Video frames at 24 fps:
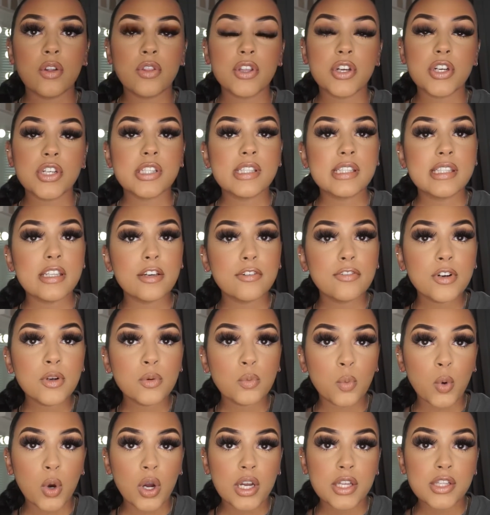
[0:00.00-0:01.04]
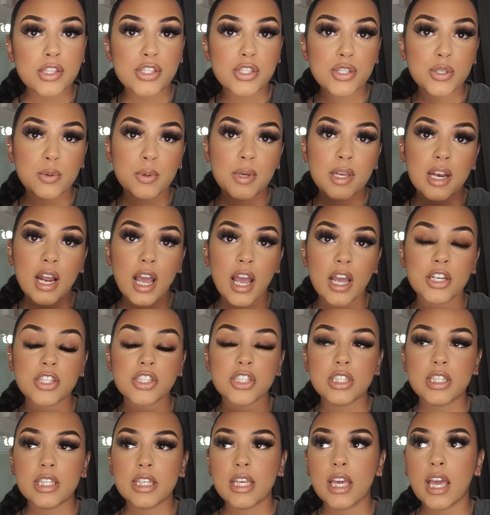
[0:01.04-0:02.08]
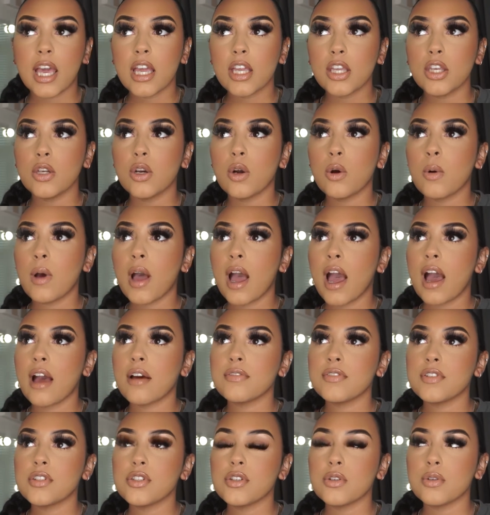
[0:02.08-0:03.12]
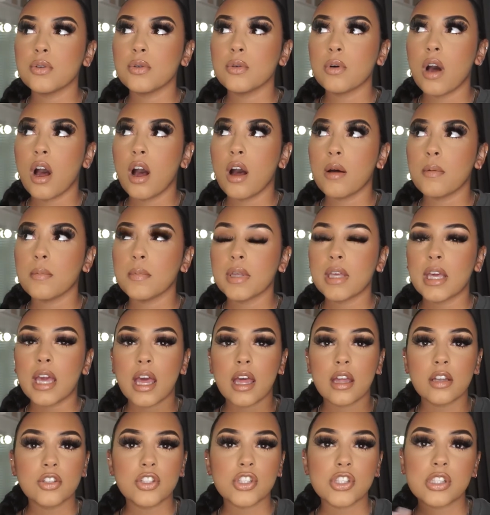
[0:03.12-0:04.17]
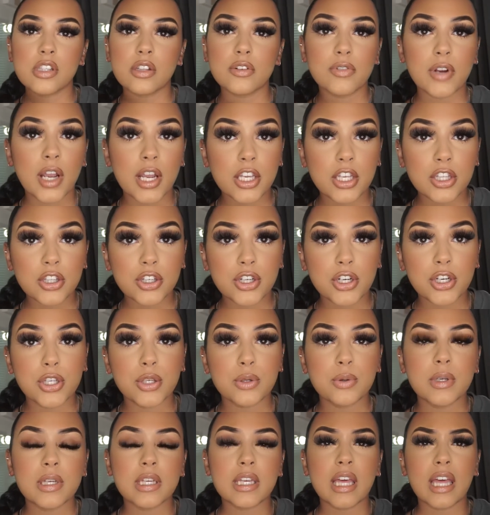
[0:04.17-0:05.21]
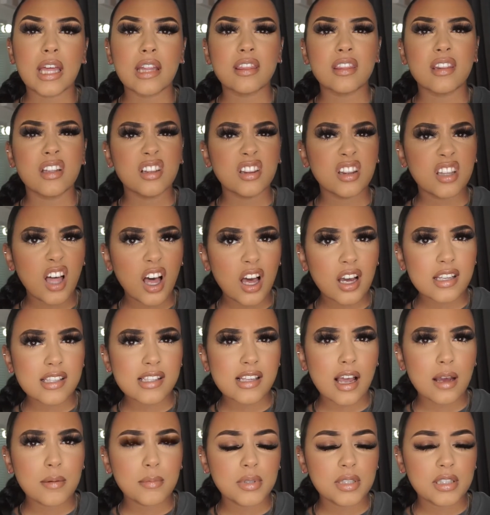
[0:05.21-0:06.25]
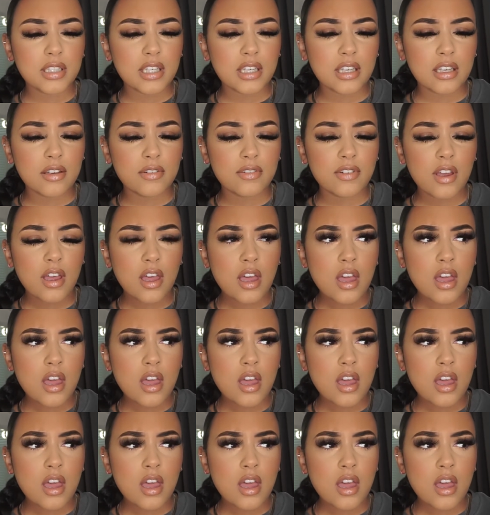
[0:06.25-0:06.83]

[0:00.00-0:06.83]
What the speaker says: There's different ones you can actually get. You don't have to get just the regular. You can get the Luxe, I believe,